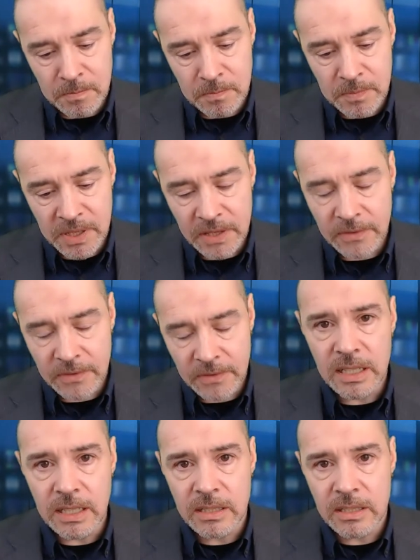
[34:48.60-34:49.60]
But the fact
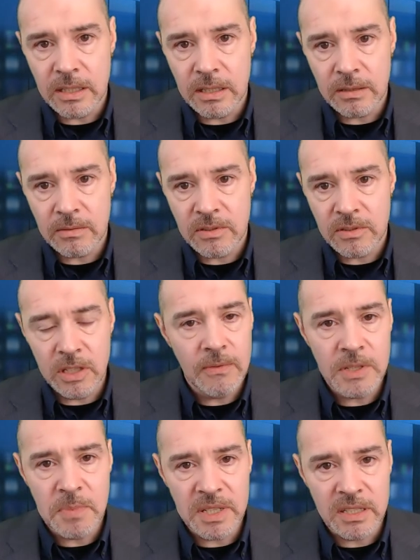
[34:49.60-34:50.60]
is that service
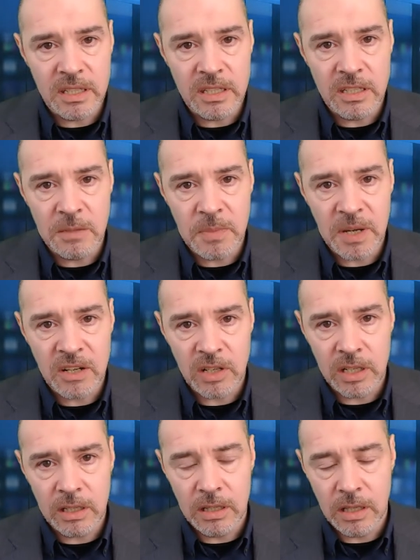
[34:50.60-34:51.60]
businesses
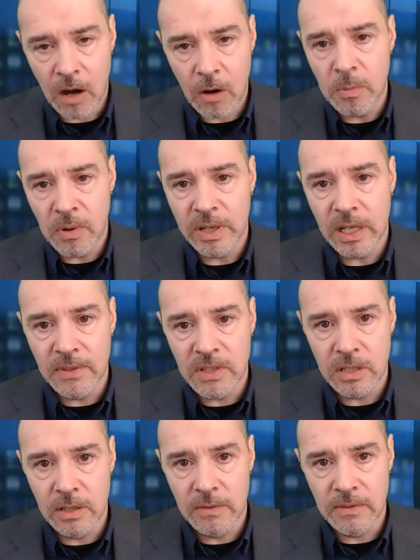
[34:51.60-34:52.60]
especially, the whole point of a
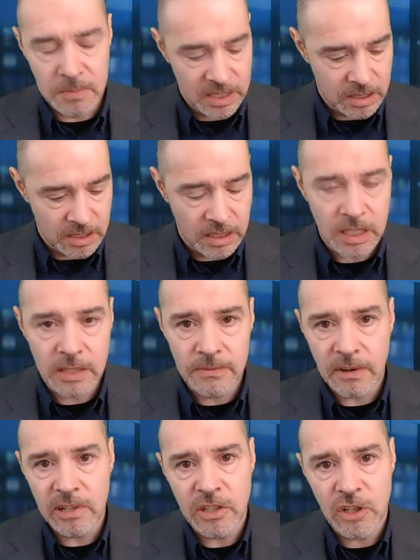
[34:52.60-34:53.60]
service business is it's
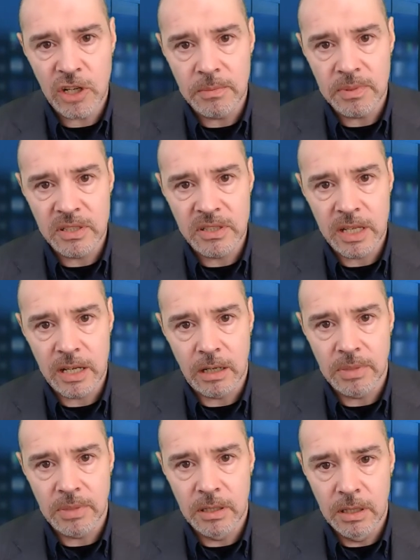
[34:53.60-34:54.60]
very cheap to set
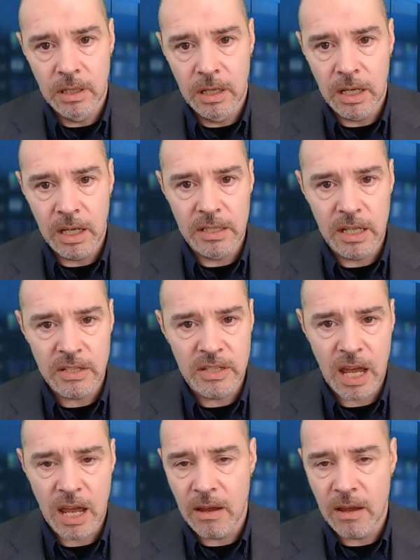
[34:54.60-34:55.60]
up. It doesn't
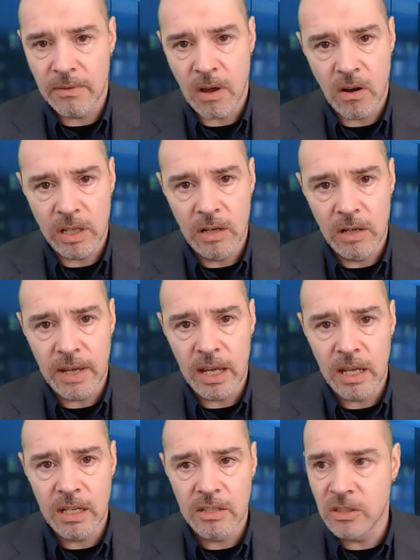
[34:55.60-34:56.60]
have high
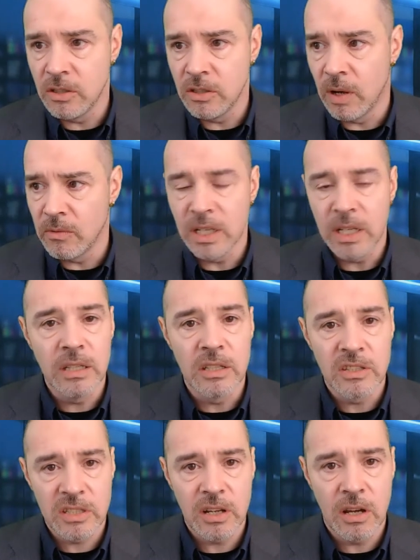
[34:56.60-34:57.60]
overheads, you only need the
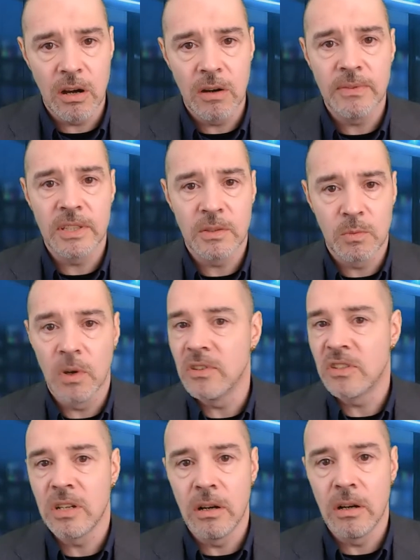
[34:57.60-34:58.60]
staff, it's what the
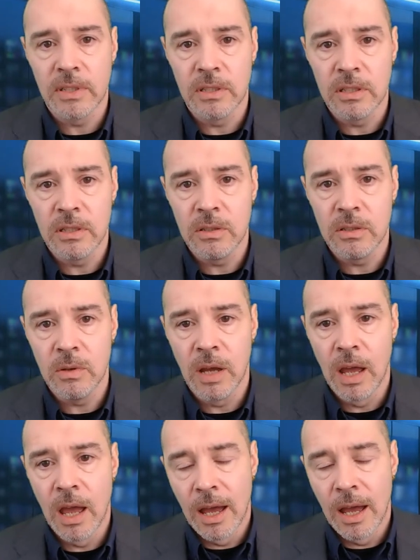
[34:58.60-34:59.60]
staff can do.
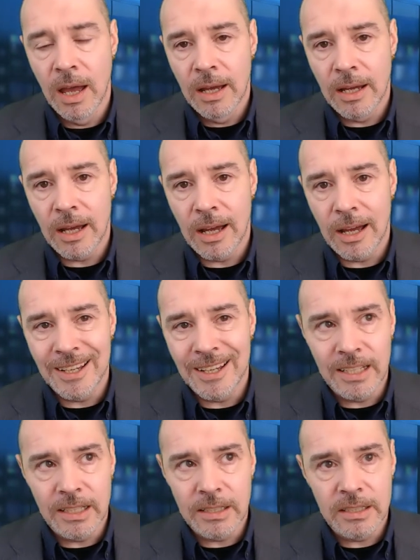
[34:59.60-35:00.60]

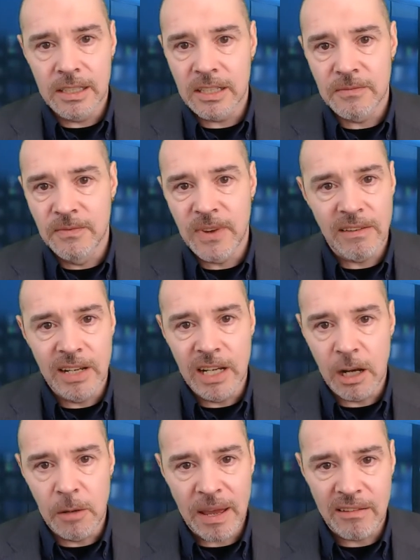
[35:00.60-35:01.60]
There's very
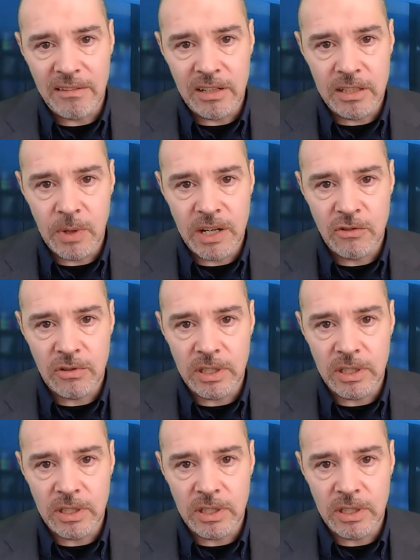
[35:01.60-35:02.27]
little barrier to entry.